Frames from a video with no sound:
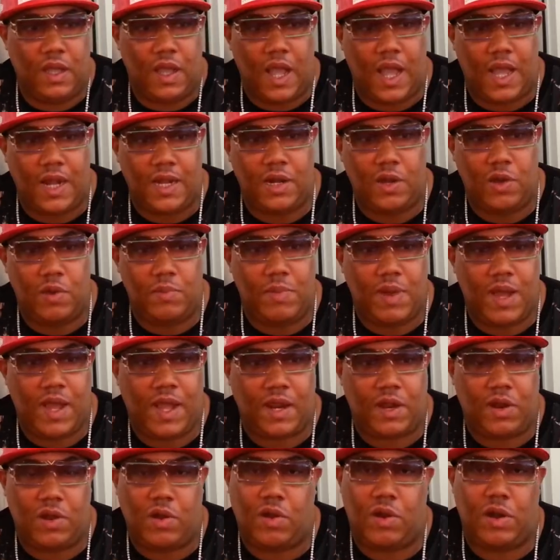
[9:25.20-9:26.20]
I know
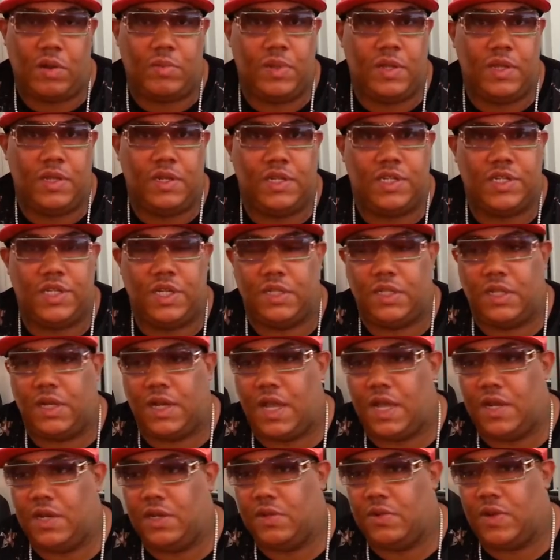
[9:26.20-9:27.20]
my karma and the shit that
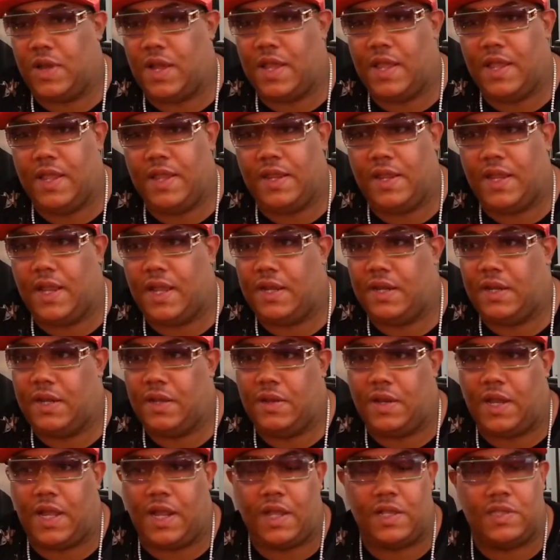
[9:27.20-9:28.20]
I do. I ain't got
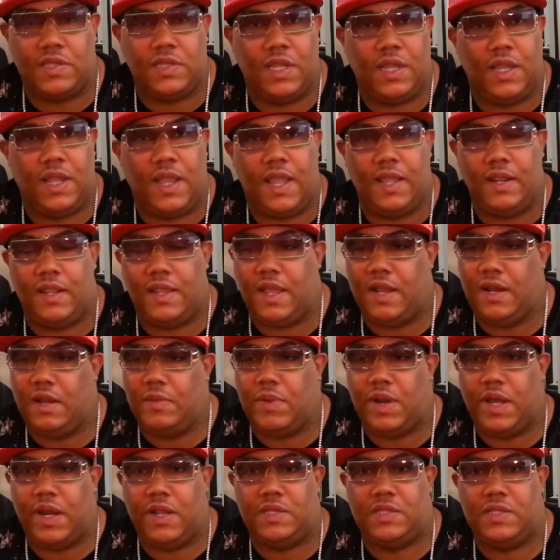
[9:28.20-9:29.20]
nothing, like I said, can't
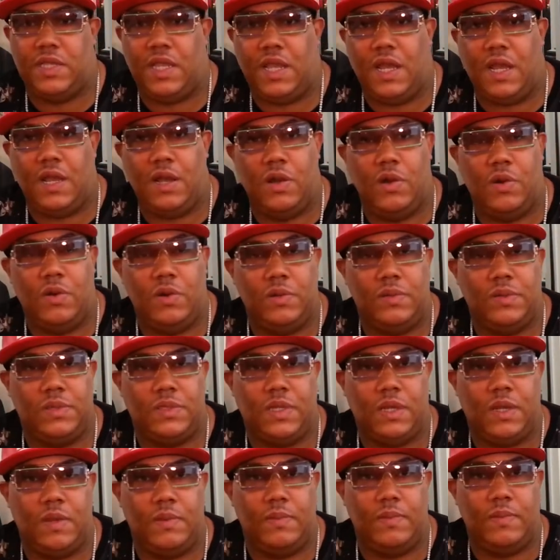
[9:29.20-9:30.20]
nobody say I owe them
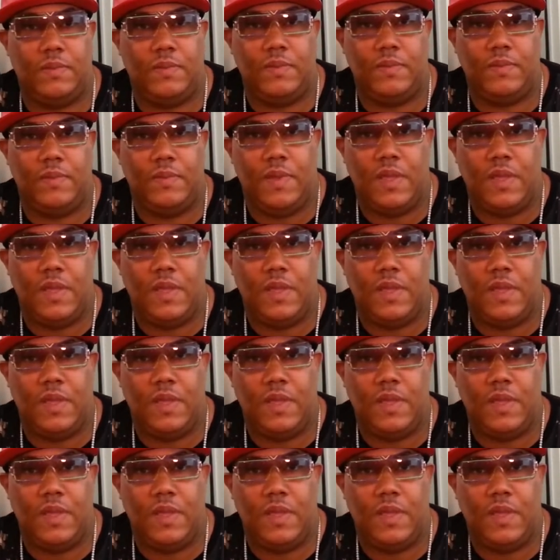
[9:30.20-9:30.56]
something.